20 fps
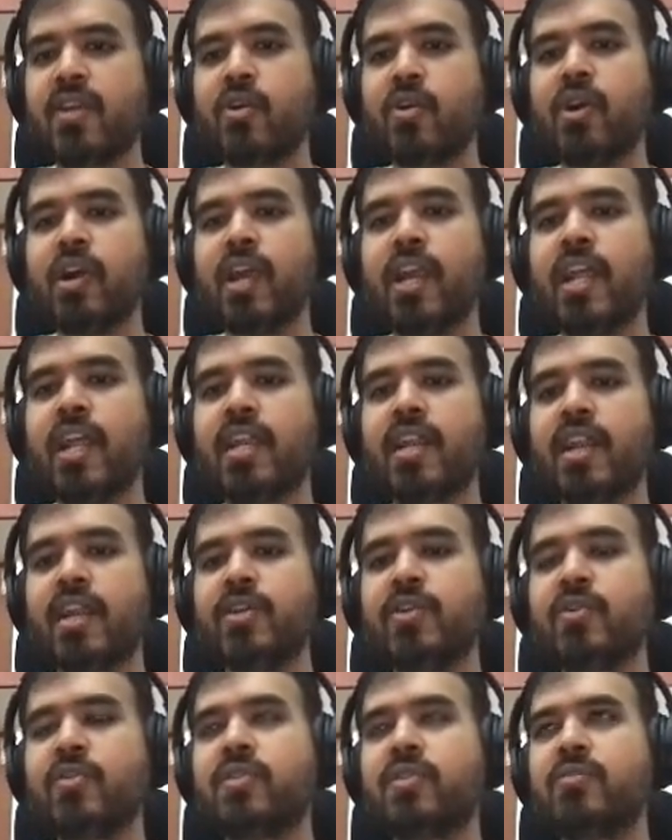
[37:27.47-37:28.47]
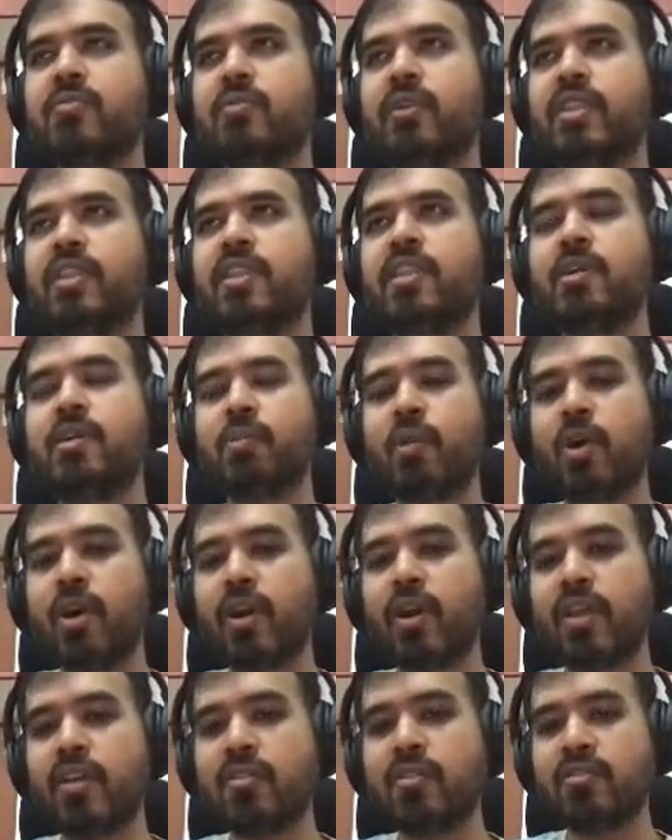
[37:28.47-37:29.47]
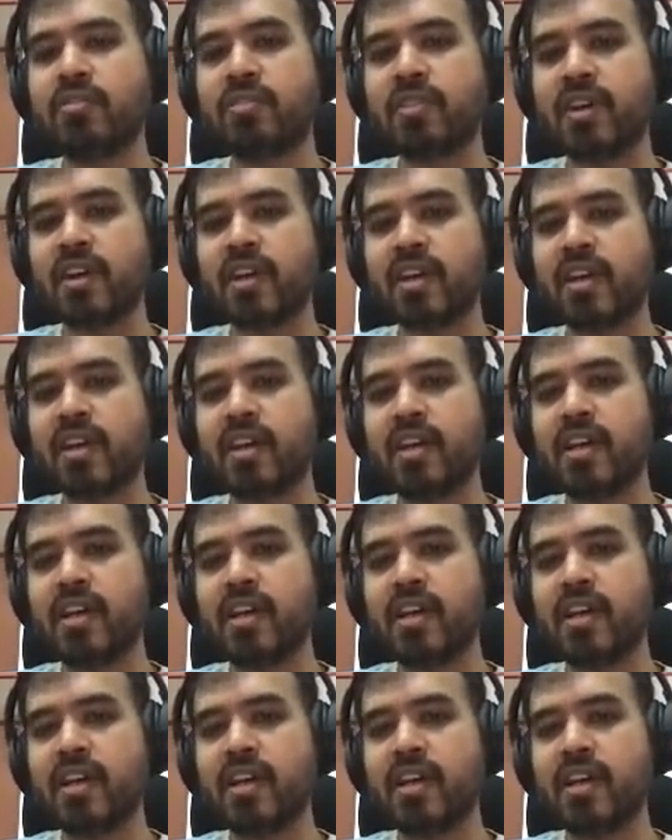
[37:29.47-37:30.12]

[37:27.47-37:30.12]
go ahead and reduce within the body of the